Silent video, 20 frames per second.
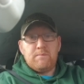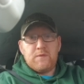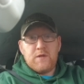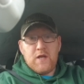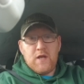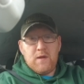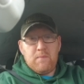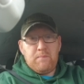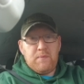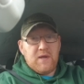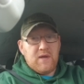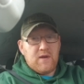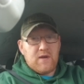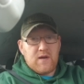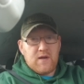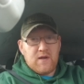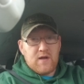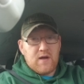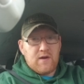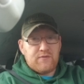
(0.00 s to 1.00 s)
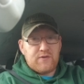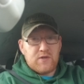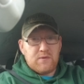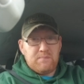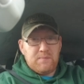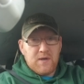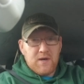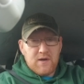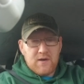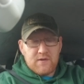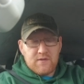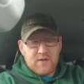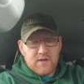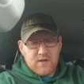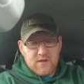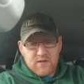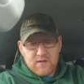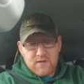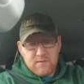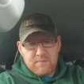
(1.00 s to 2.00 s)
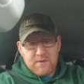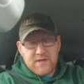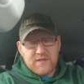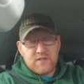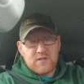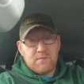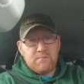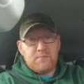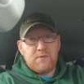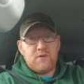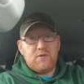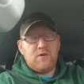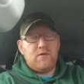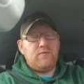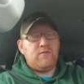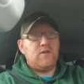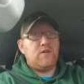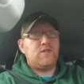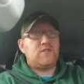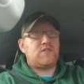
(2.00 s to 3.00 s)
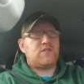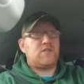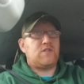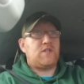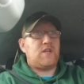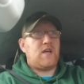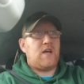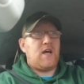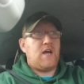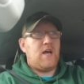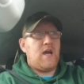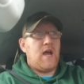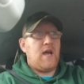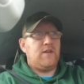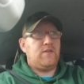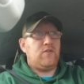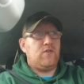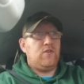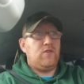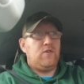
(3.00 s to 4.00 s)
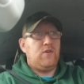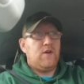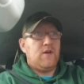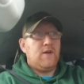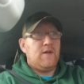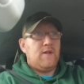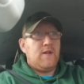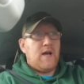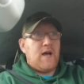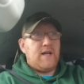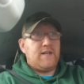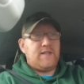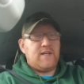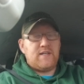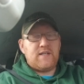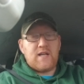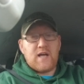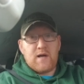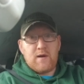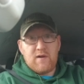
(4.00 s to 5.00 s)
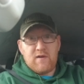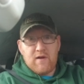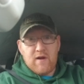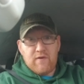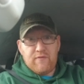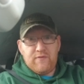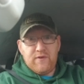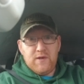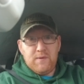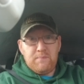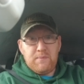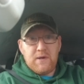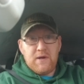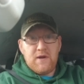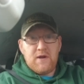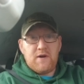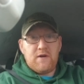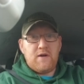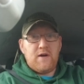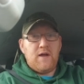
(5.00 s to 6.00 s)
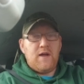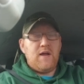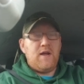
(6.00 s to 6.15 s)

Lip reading: a pair after pair, the best of boot reviews, so that I did get a free pair,